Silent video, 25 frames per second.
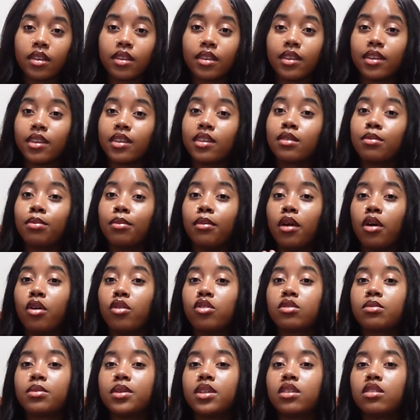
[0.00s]
This
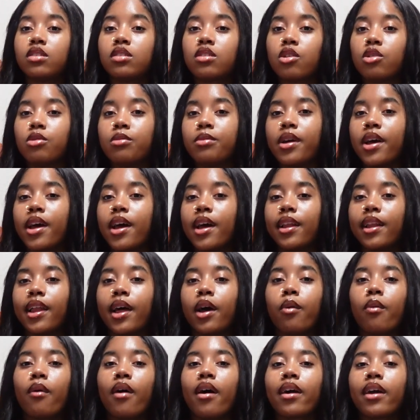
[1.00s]
blows me so bad. Like,
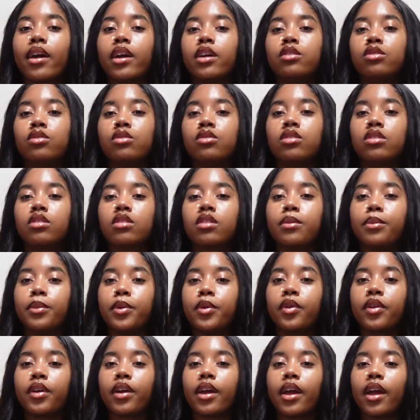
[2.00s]
why can't you just
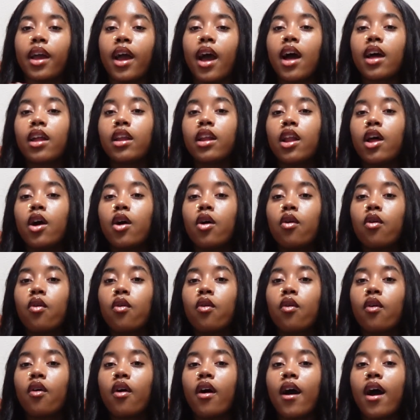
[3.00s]
communicate? I know
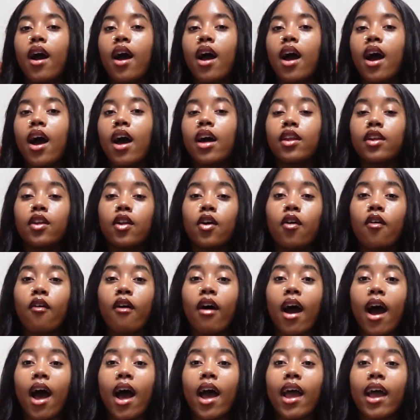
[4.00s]

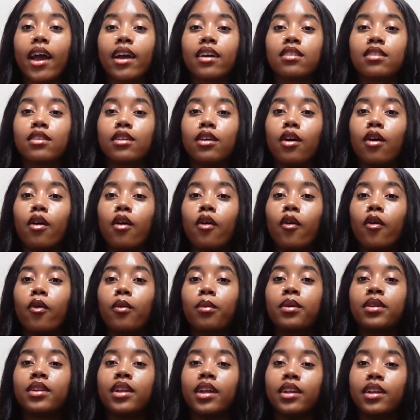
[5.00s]
I asked to go home
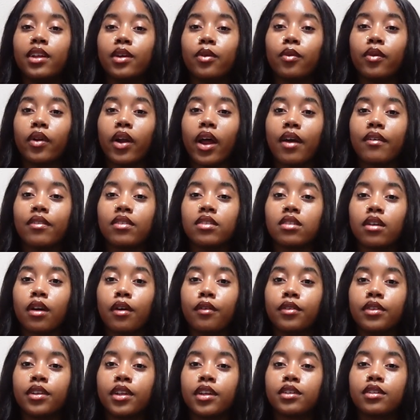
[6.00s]
because I didn't want to have this
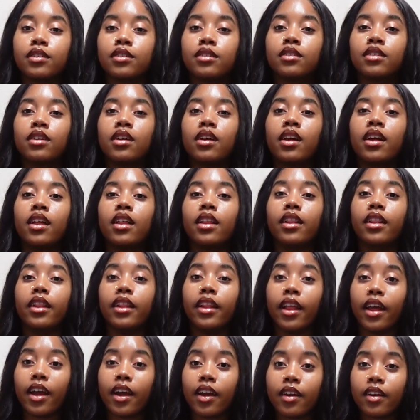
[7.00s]
conversation
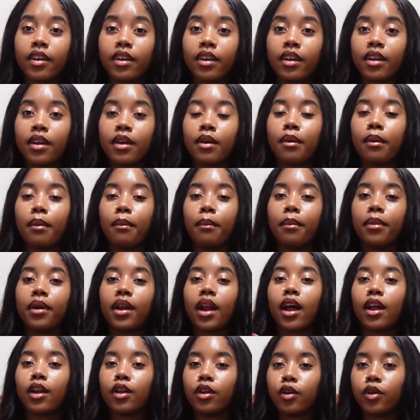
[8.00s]
there, but
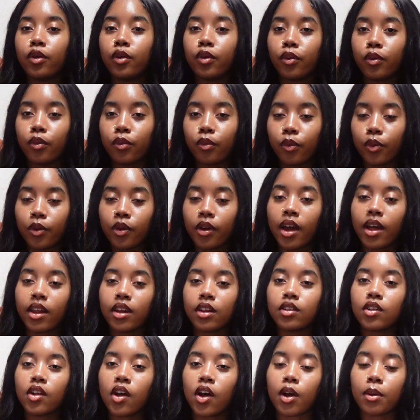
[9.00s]
I knew we had to
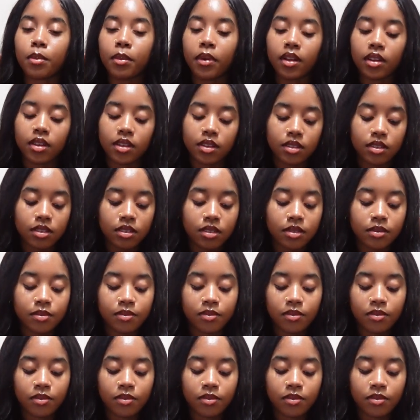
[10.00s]
talk about this.